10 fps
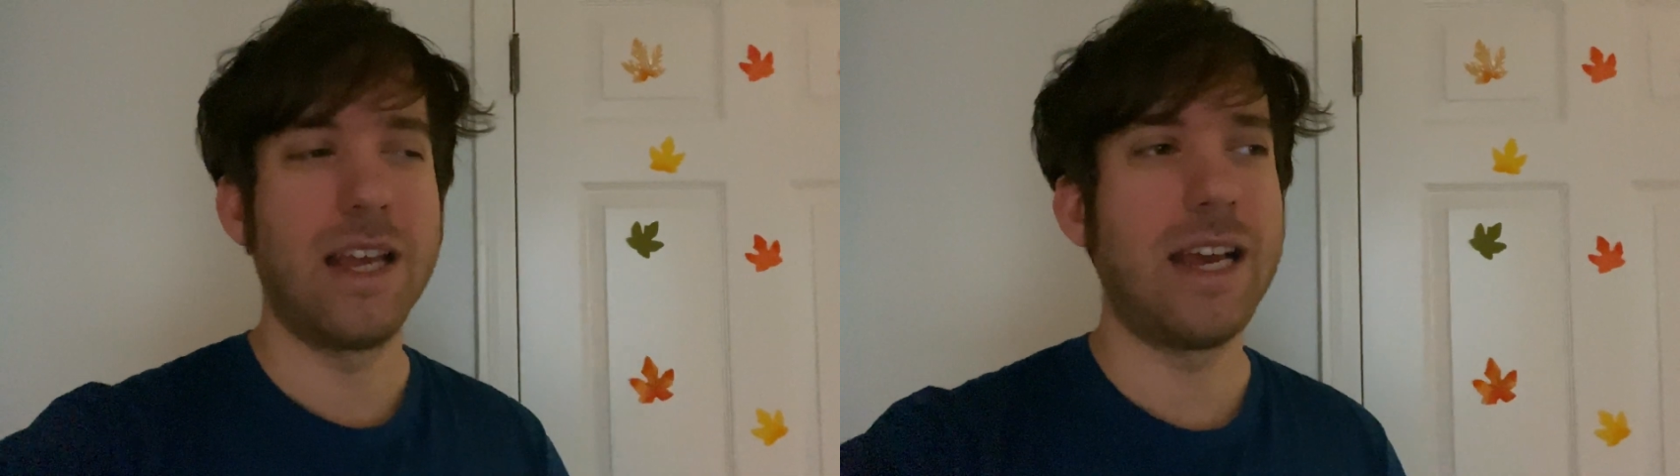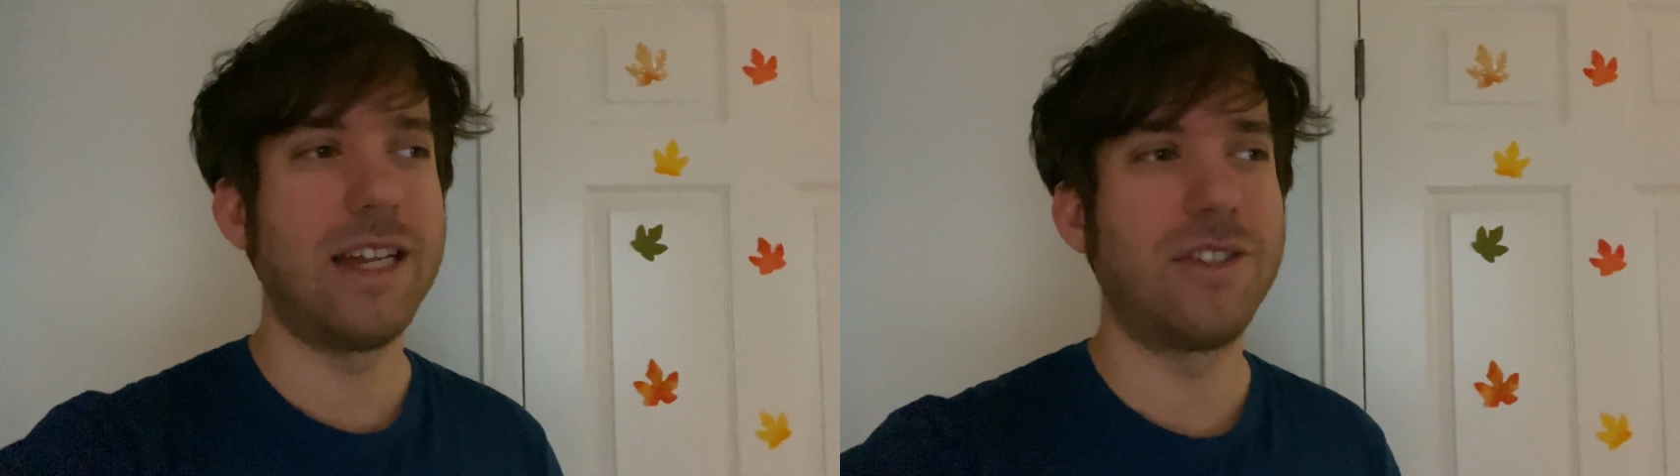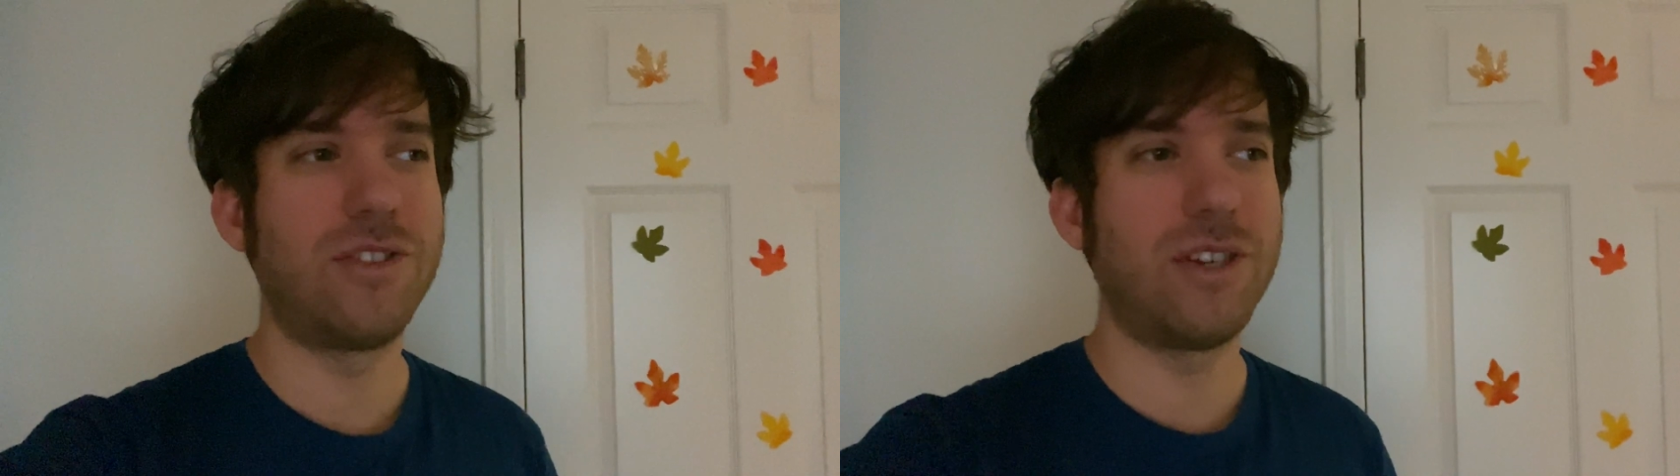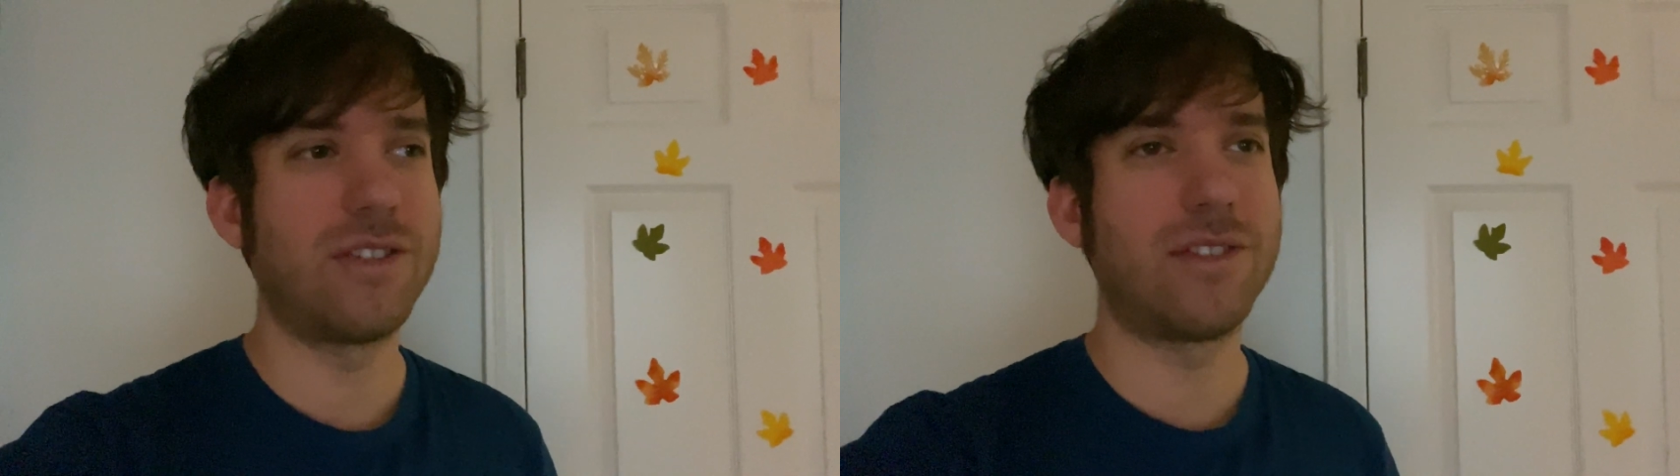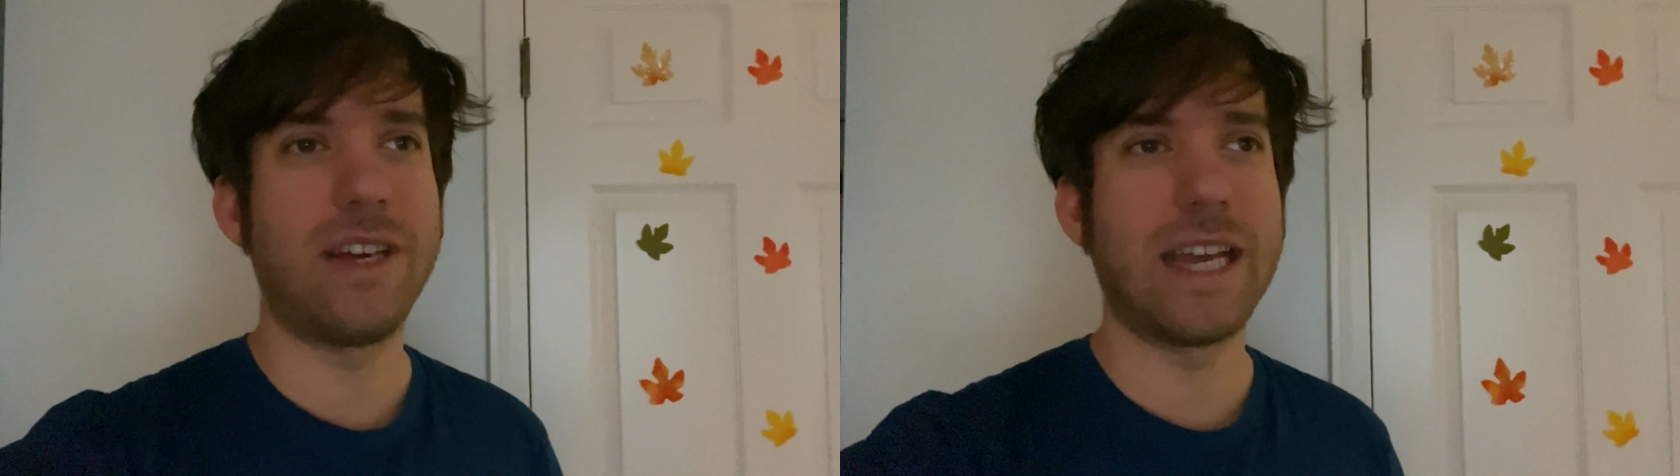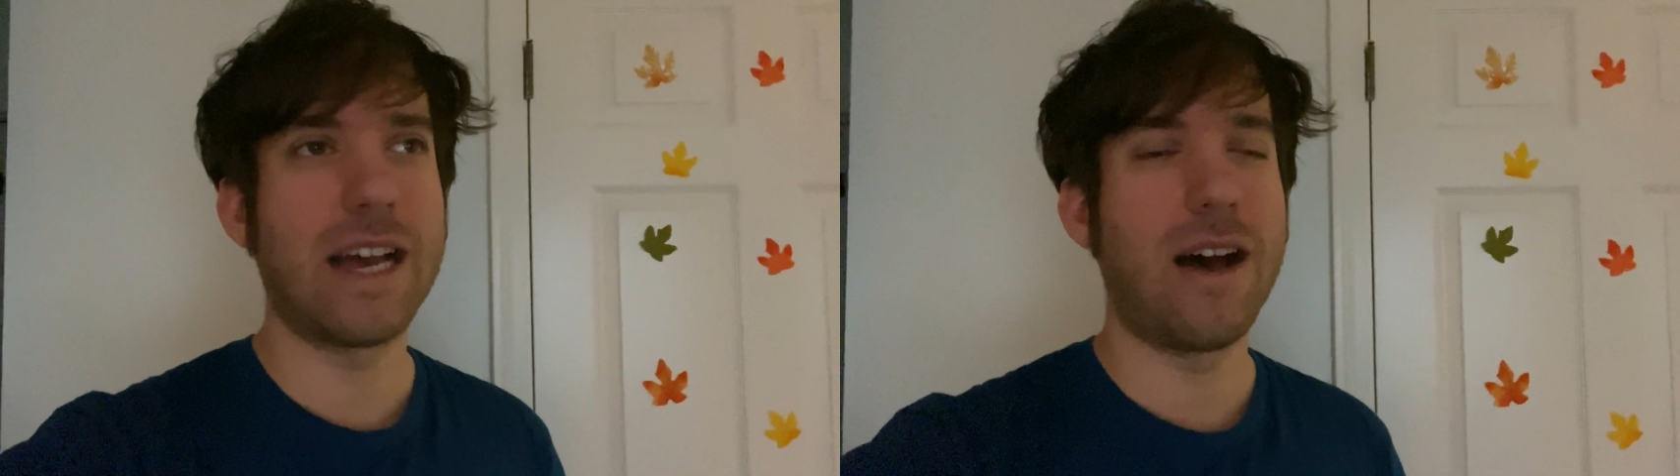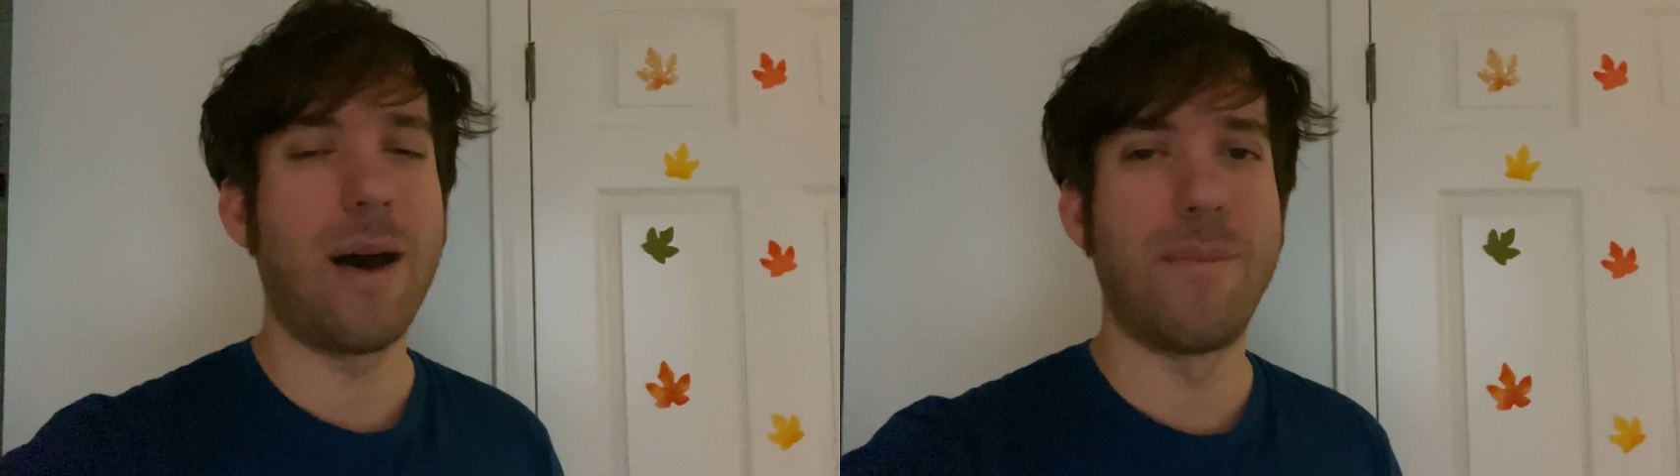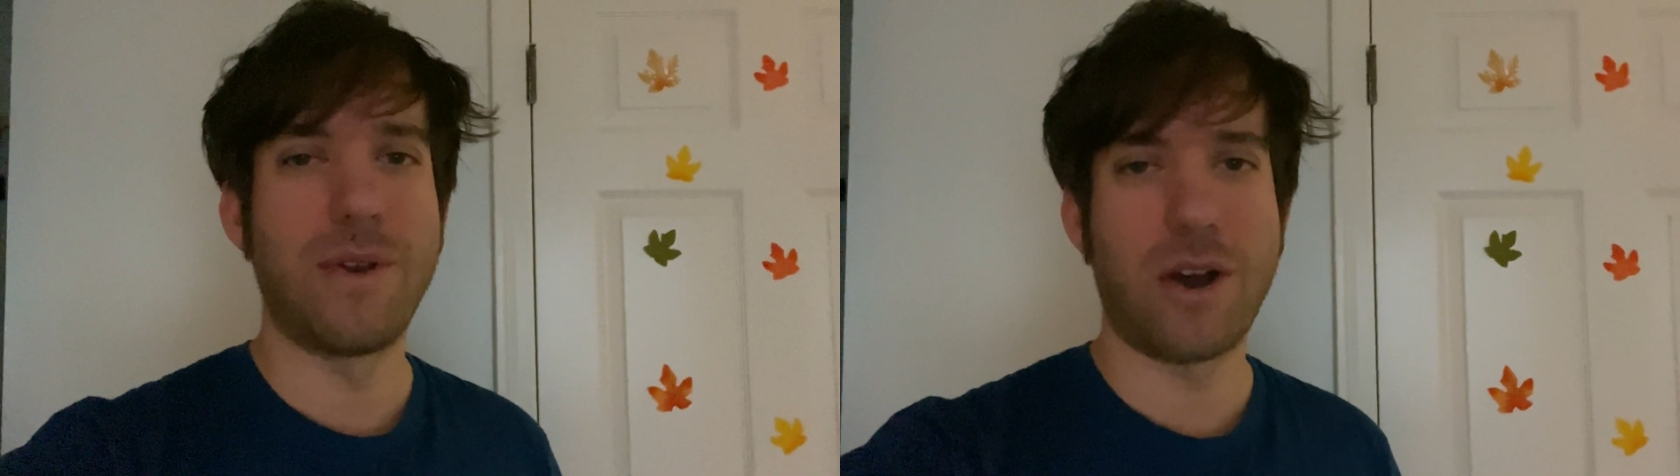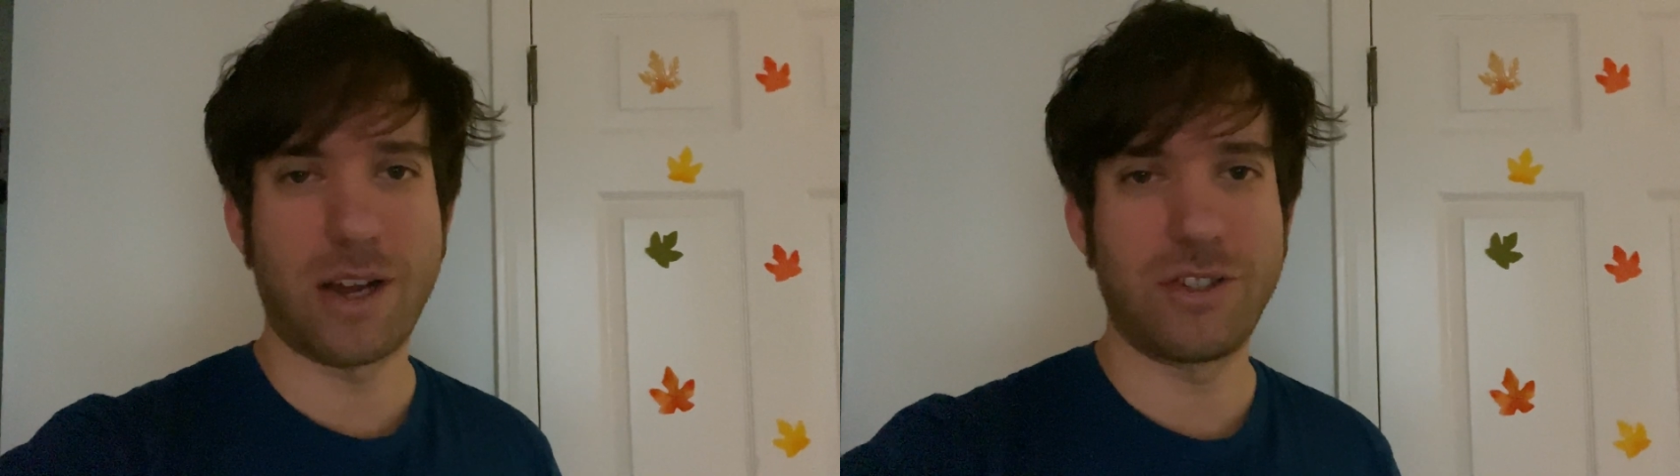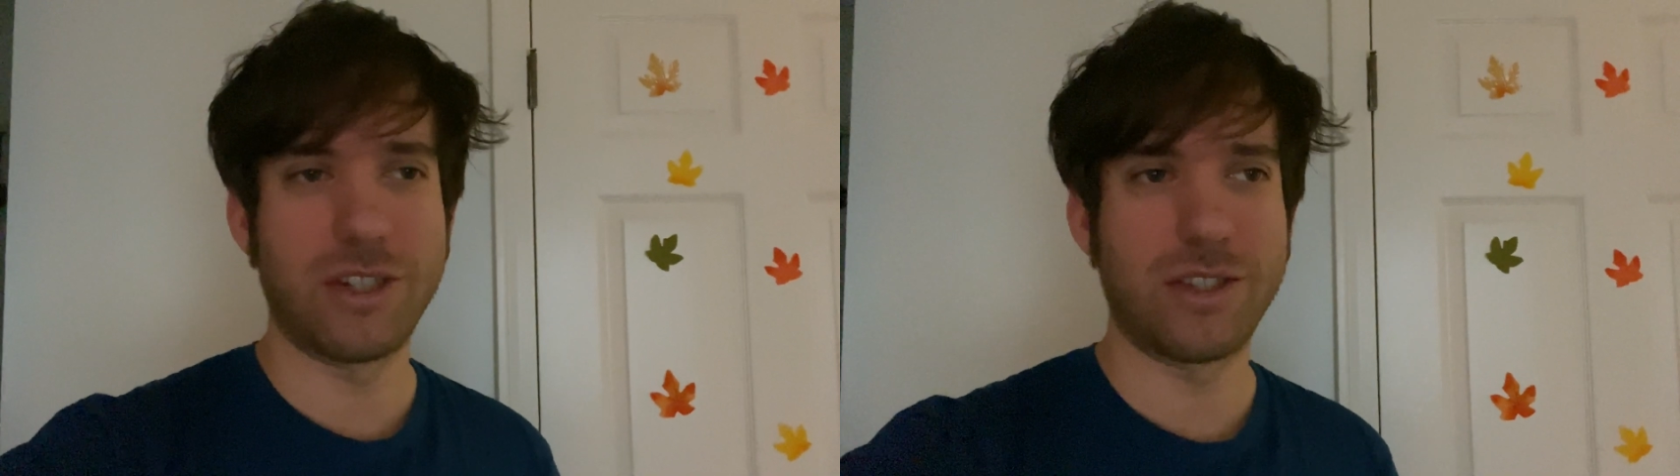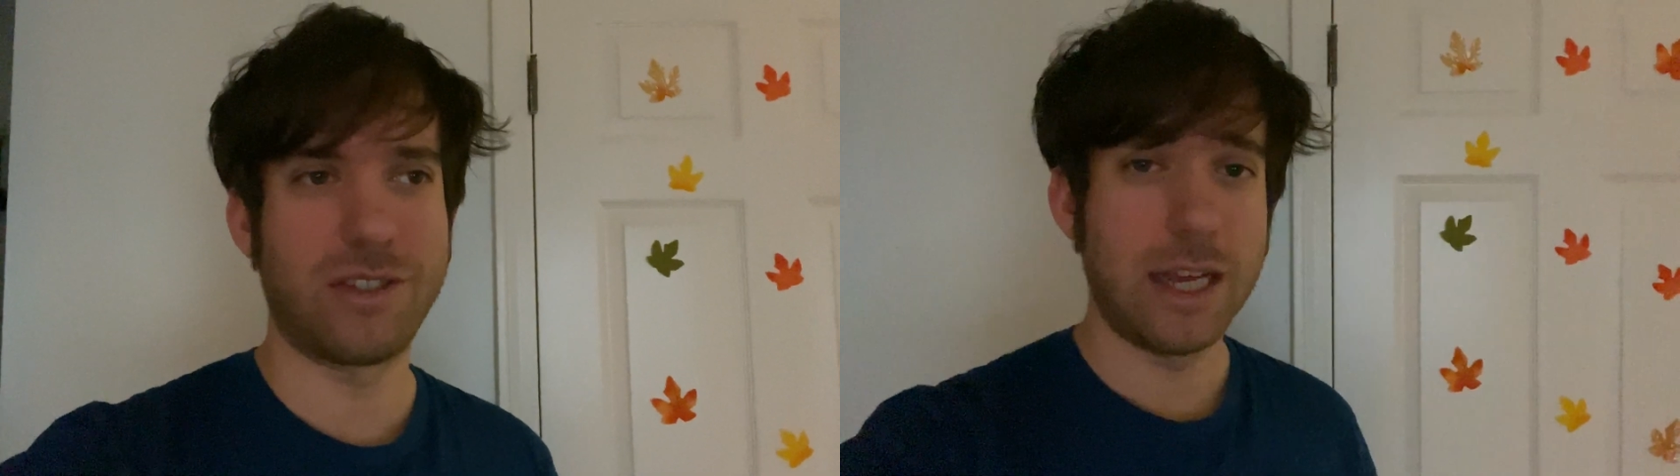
It's just like obnoxious.